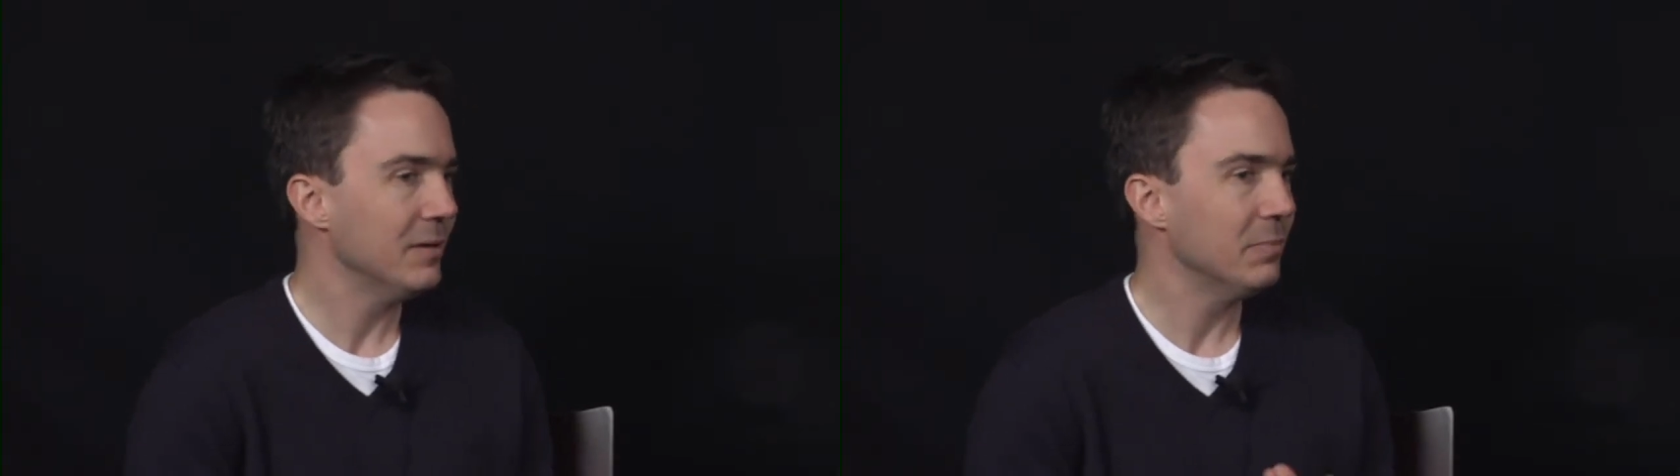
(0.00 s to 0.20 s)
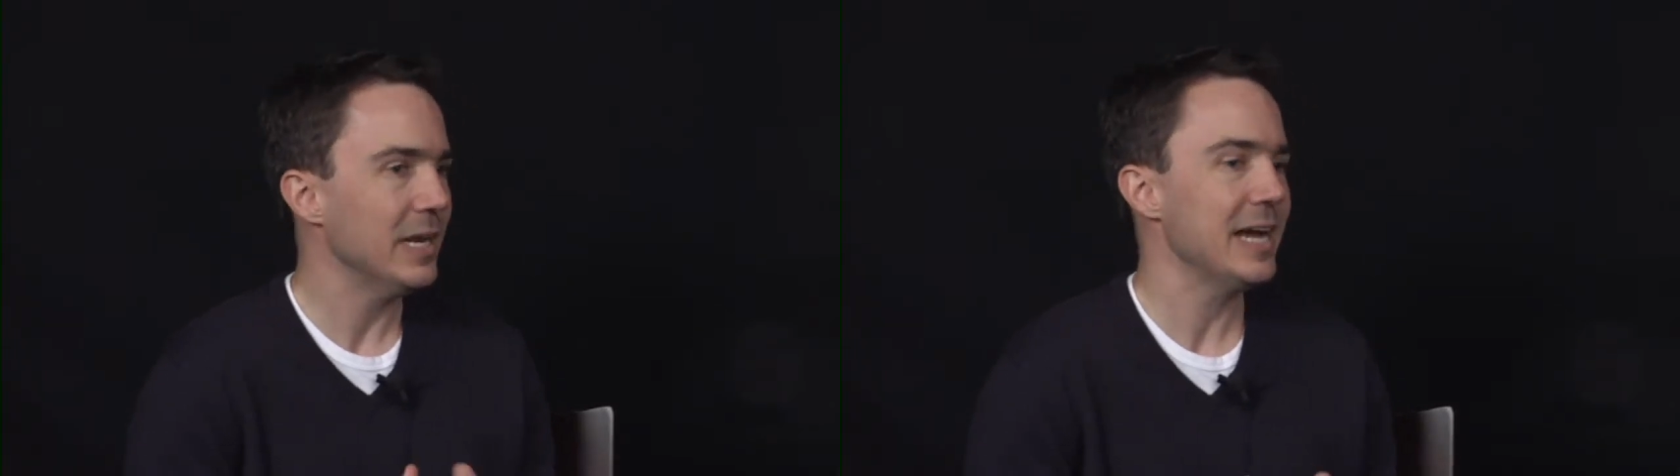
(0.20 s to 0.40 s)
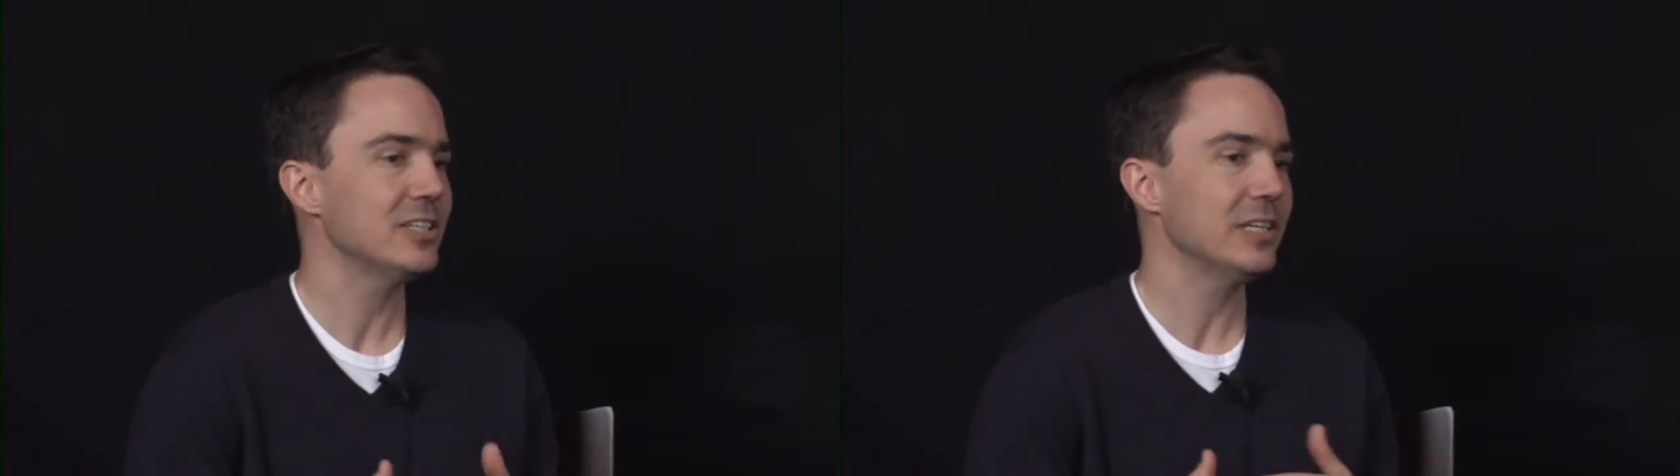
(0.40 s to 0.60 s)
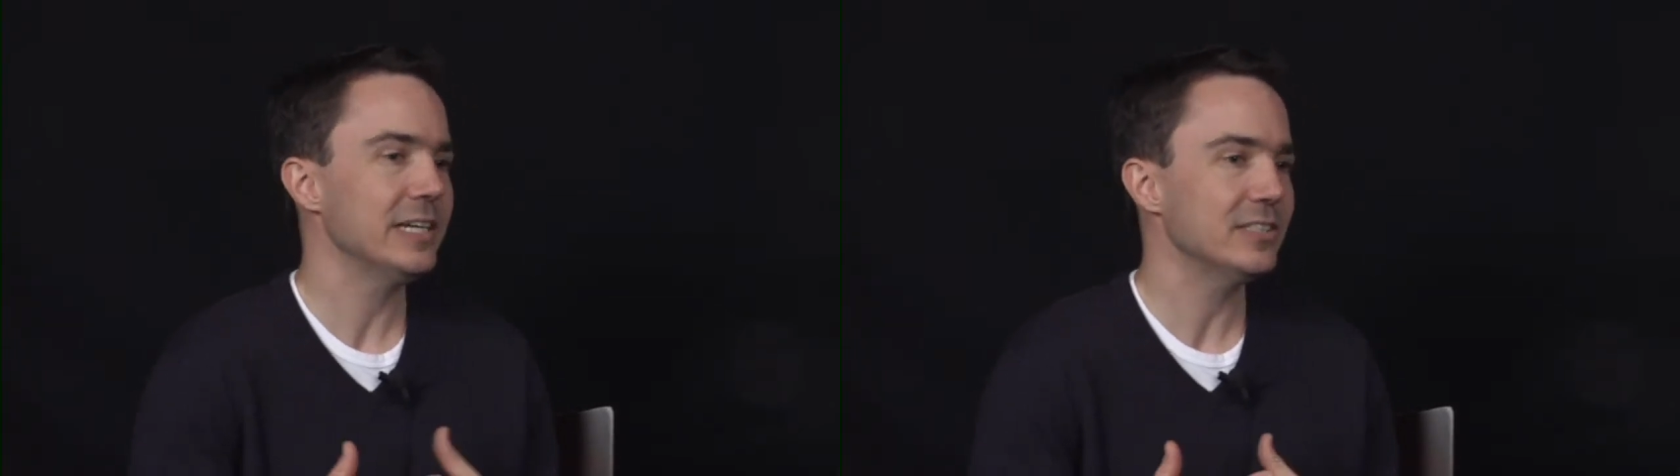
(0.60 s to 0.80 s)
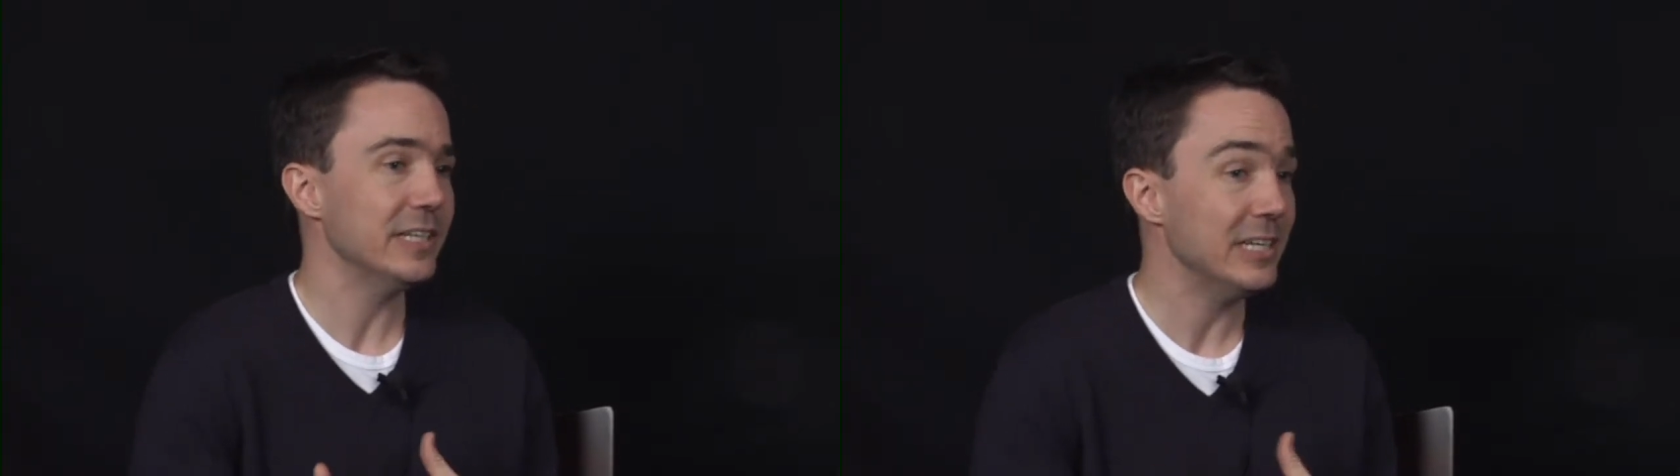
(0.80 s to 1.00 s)
but actually
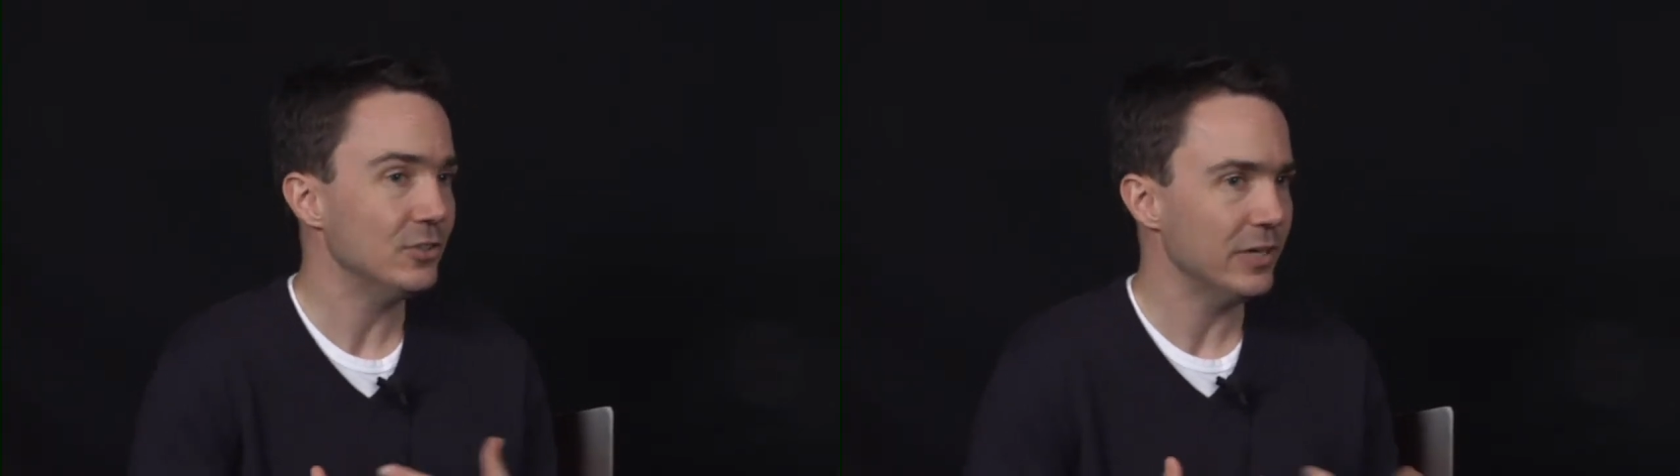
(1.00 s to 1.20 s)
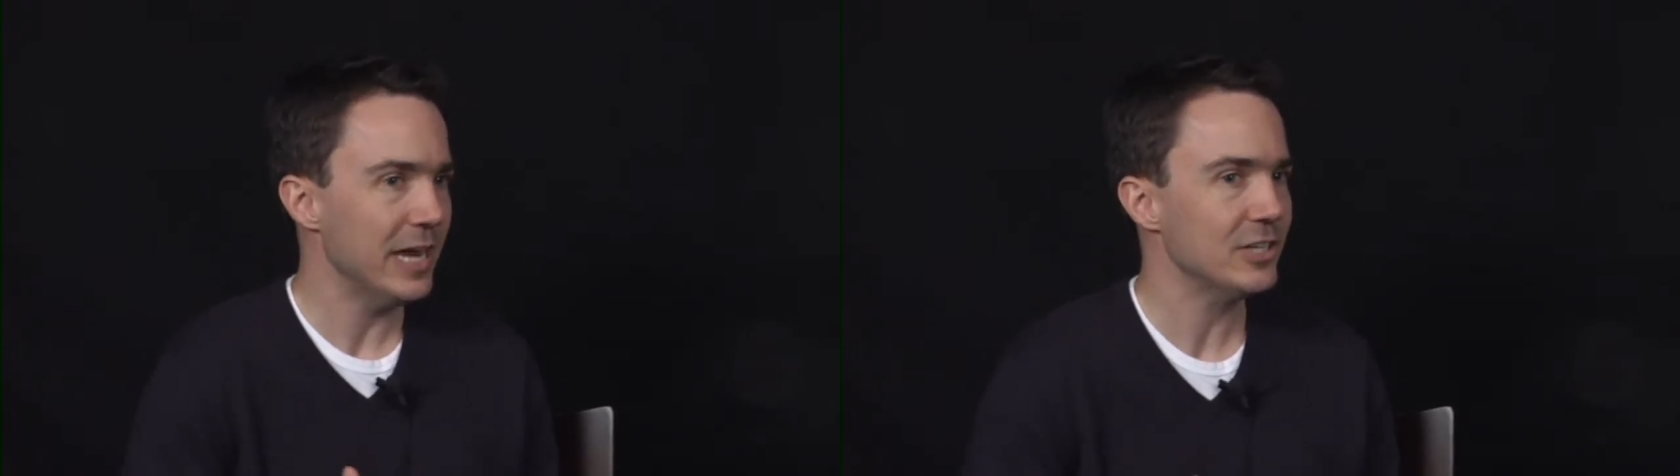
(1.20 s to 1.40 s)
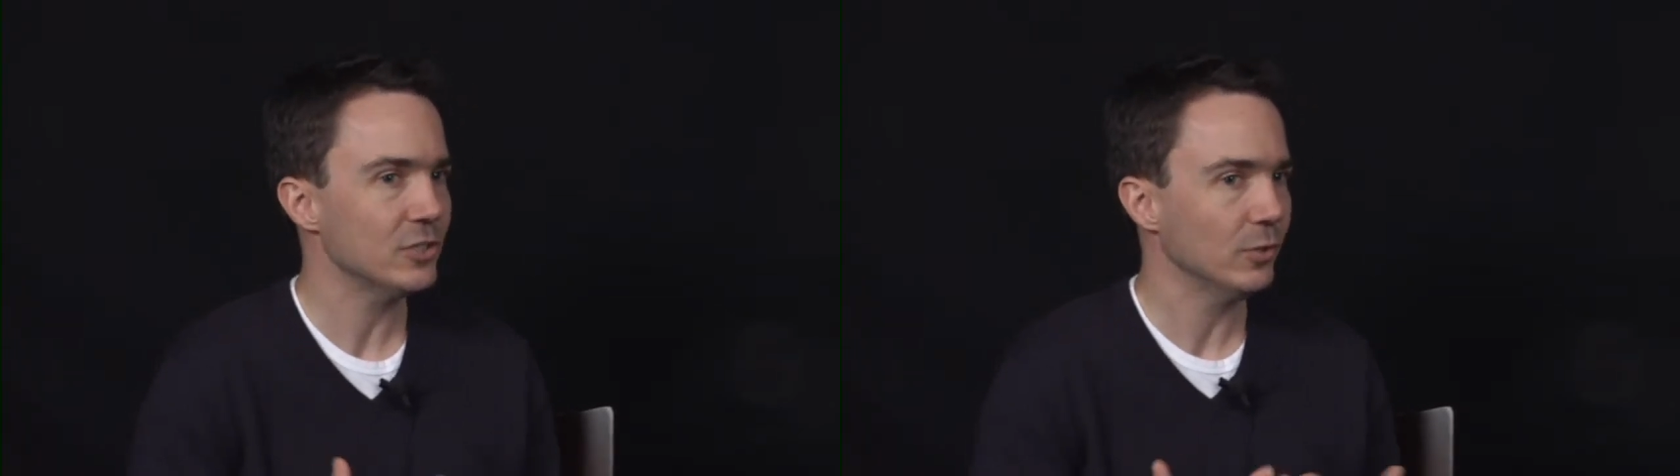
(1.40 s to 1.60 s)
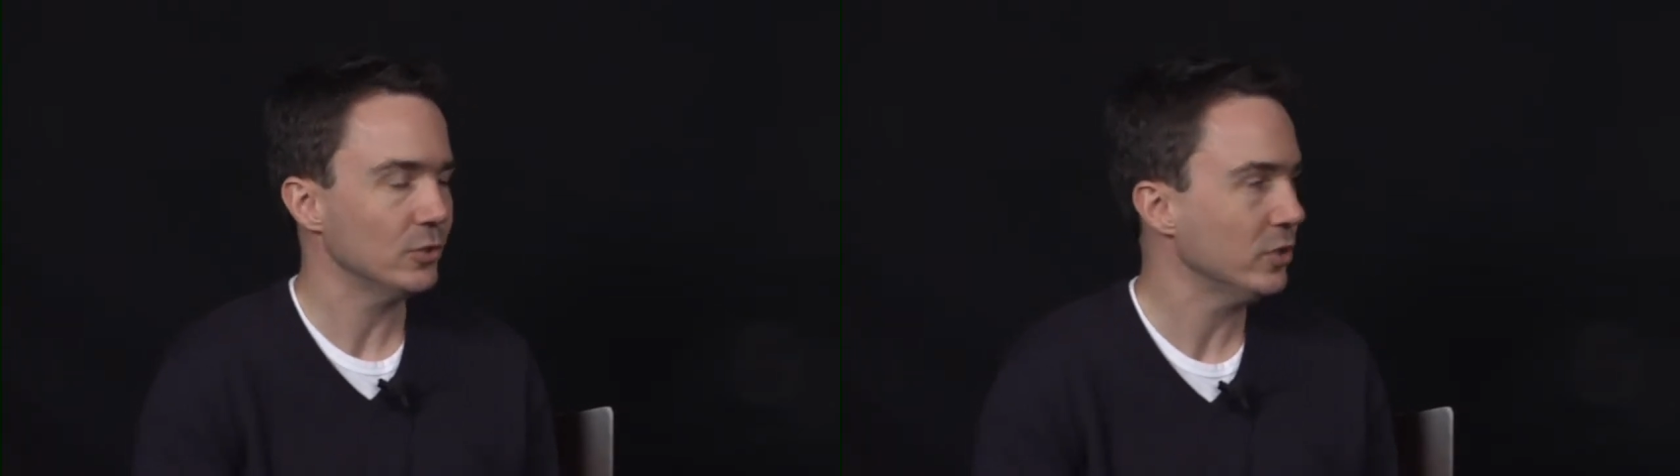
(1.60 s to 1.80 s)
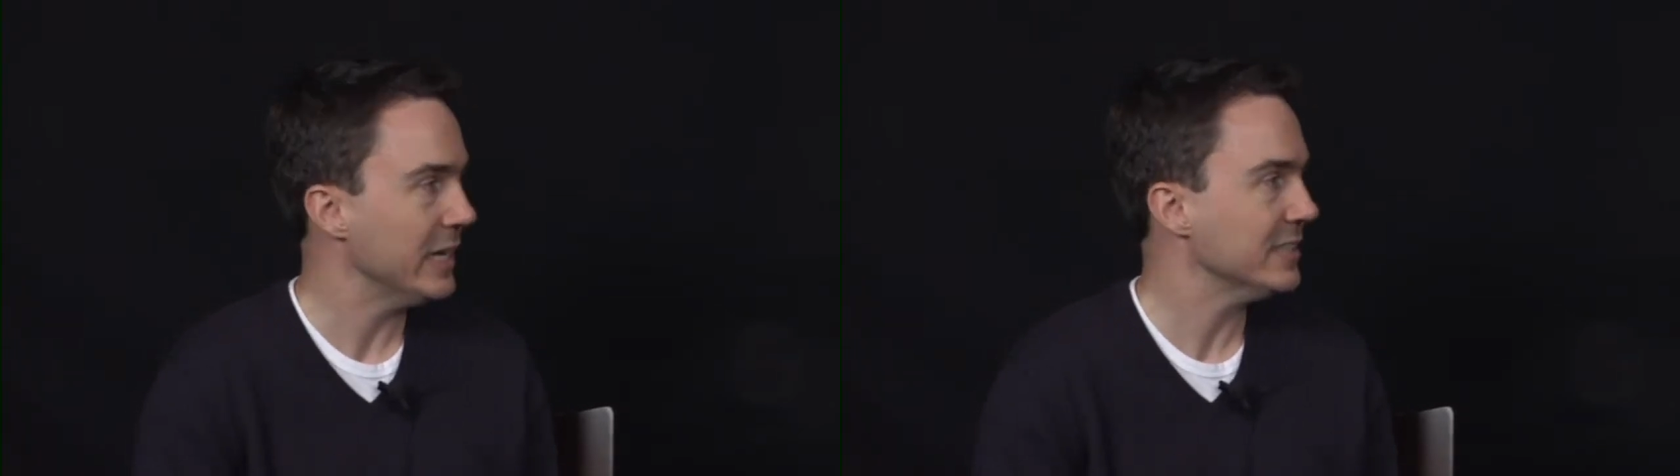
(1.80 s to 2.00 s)
is an international or
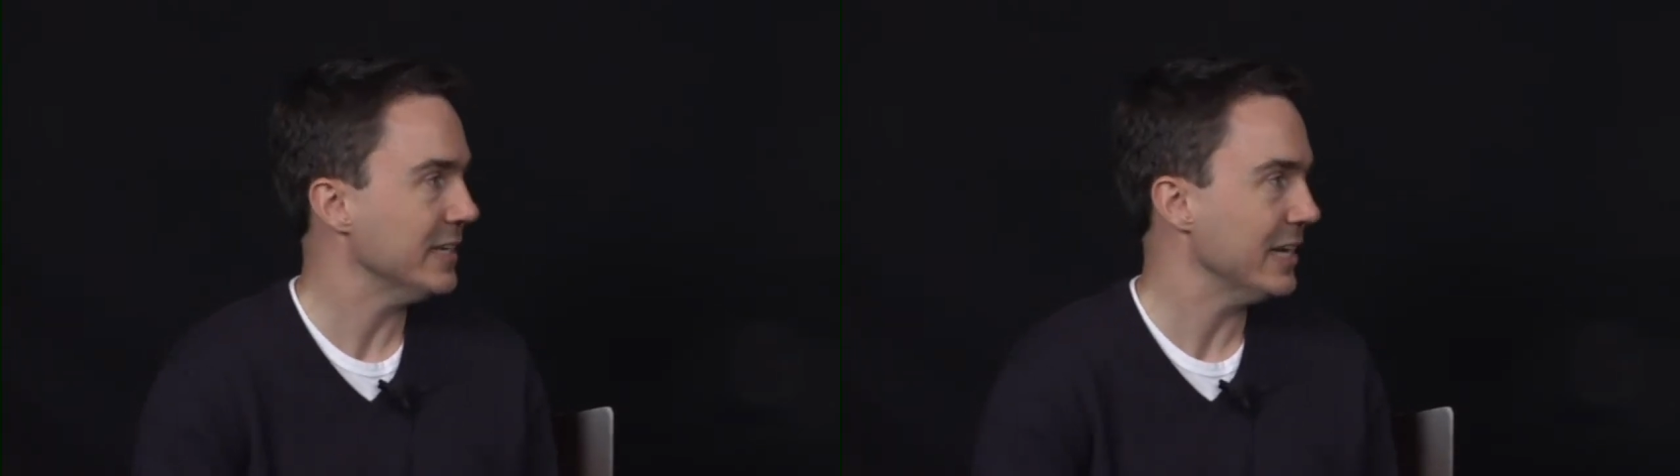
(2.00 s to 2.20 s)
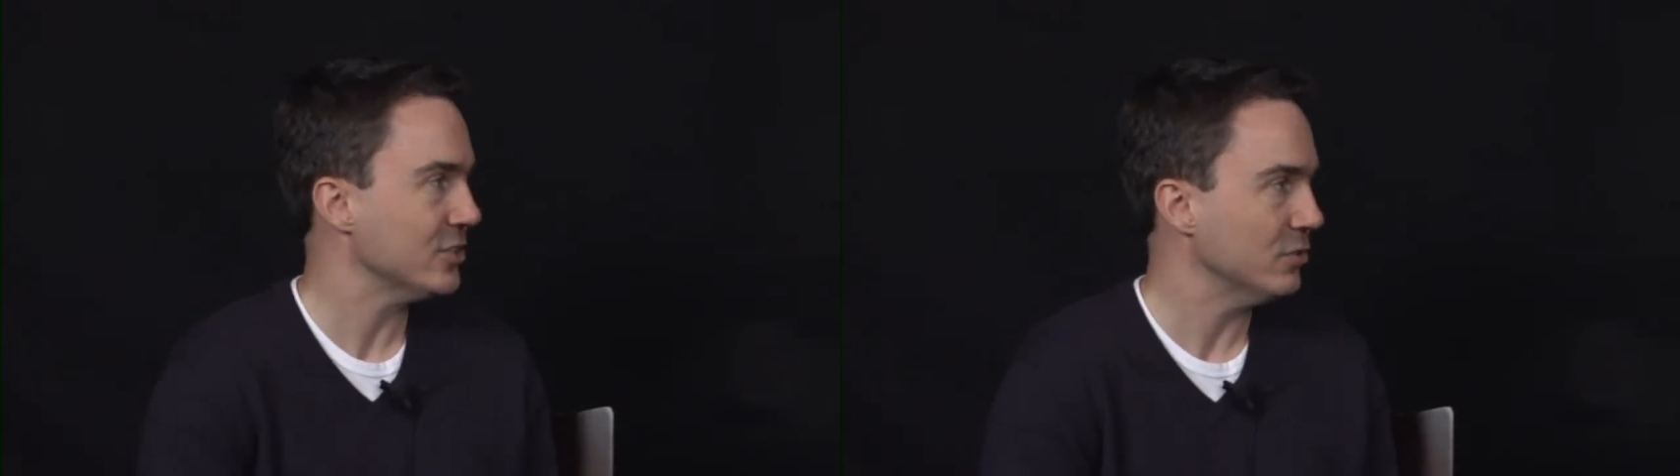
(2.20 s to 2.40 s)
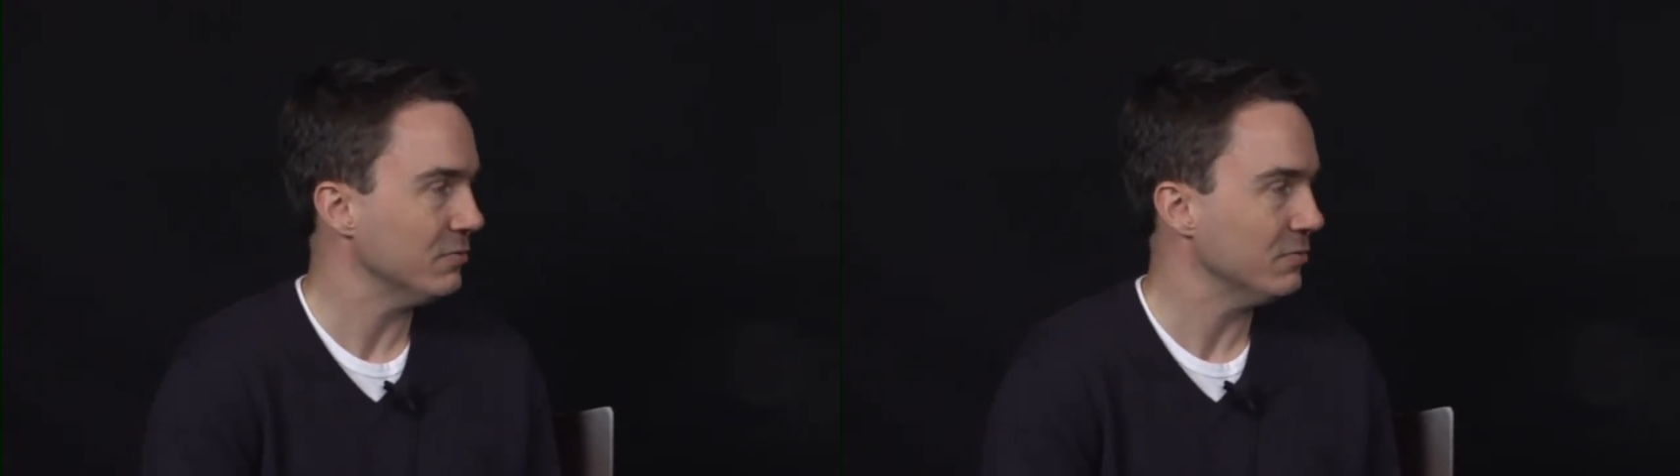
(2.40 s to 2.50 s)
transnational